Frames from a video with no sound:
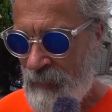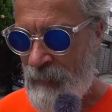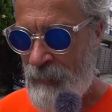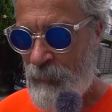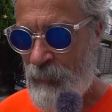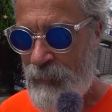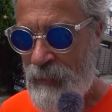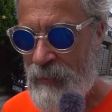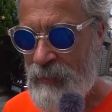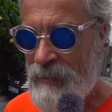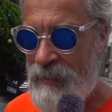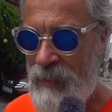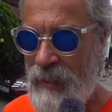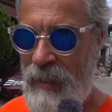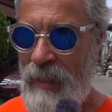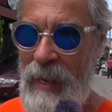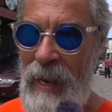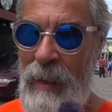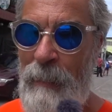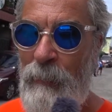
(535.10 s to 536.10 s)
Well, this
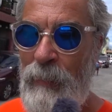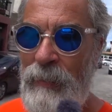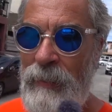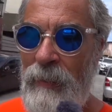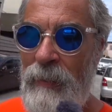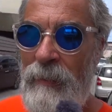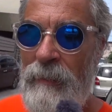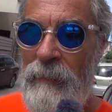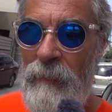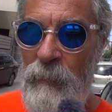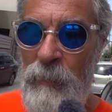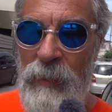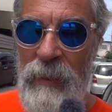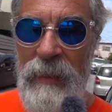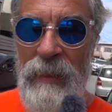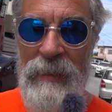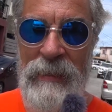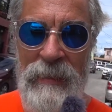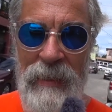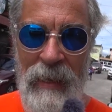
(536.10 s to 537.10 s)
thing came with 100
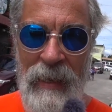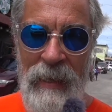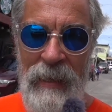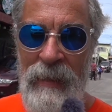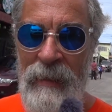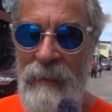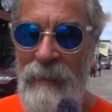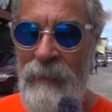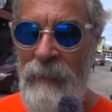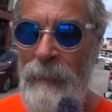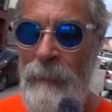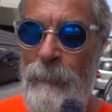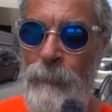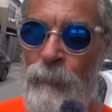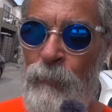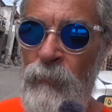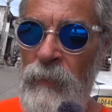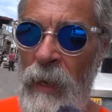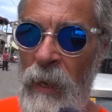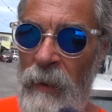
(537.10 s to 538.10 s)
PSI
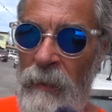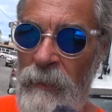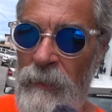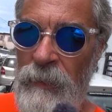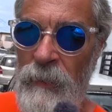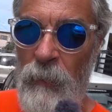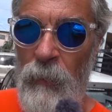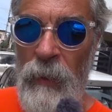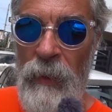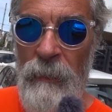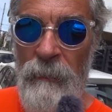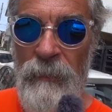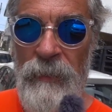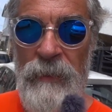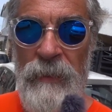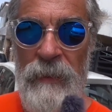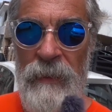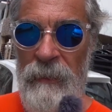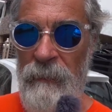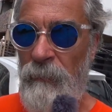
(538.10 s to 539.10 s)
tires and
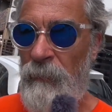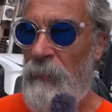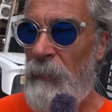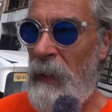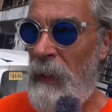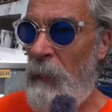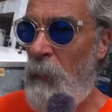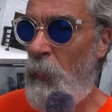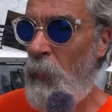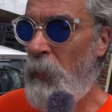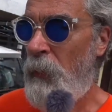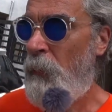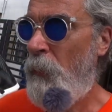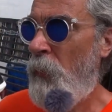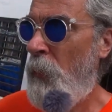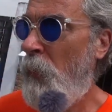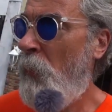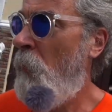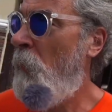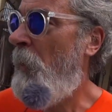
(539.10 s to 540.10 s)
rims, and it would
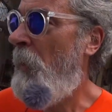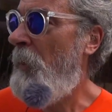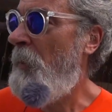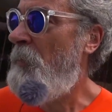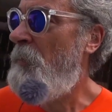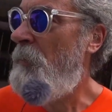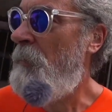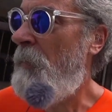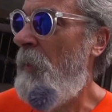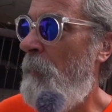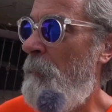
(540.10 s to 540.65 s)
roll nice.